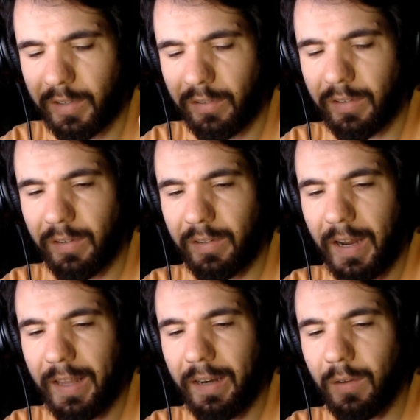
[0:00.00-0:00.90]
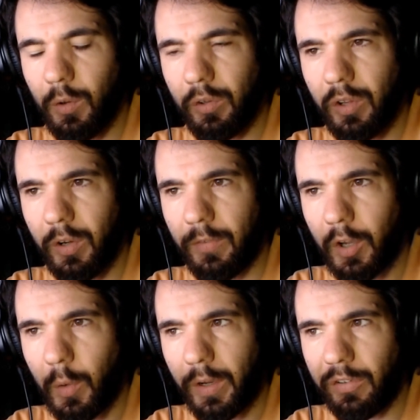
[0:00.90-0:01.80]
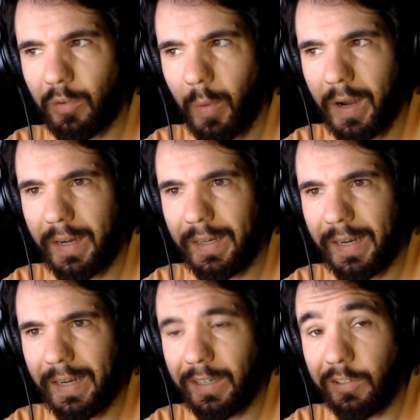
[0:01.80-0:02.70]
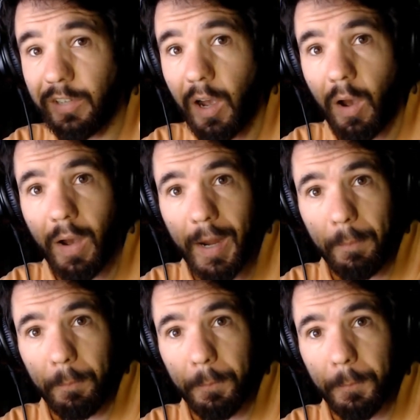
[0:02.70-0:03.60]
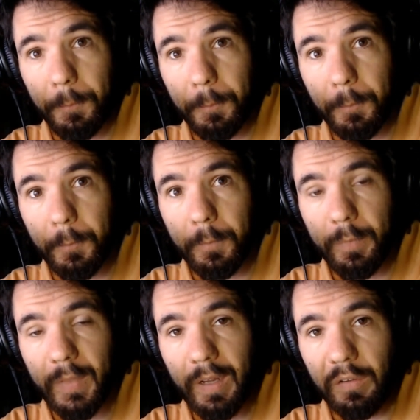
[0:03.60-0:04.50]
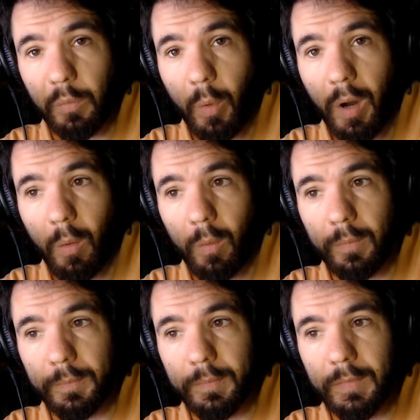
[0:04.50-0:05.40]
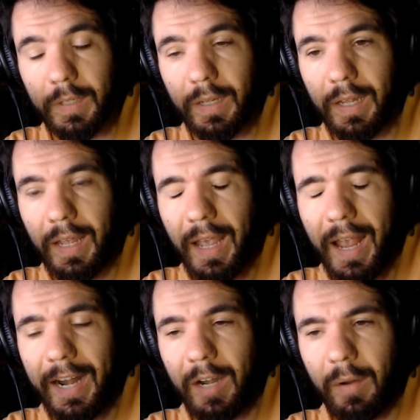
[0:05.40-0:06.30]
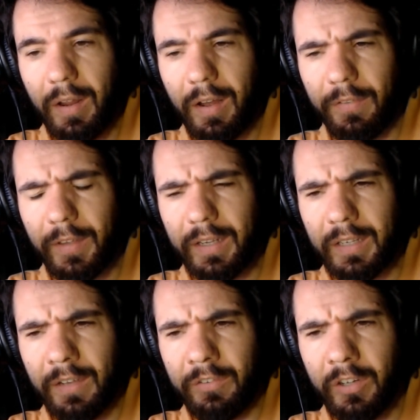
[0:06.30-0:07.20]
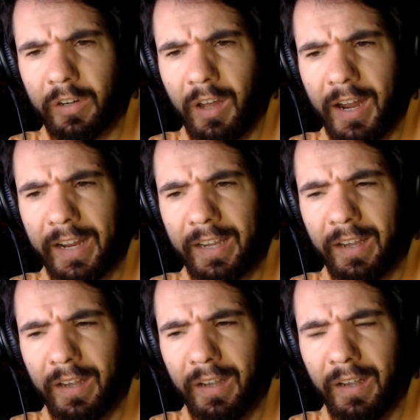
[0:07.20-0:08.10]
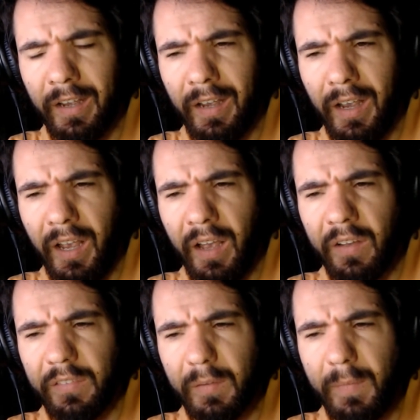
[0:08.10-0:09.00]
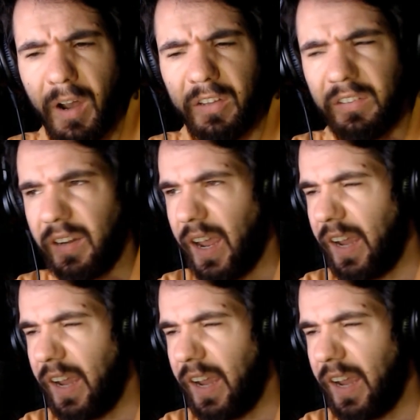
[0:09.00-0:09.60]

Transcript: distance, and then also the quickest way in time as well. And then I think it gives you like the most,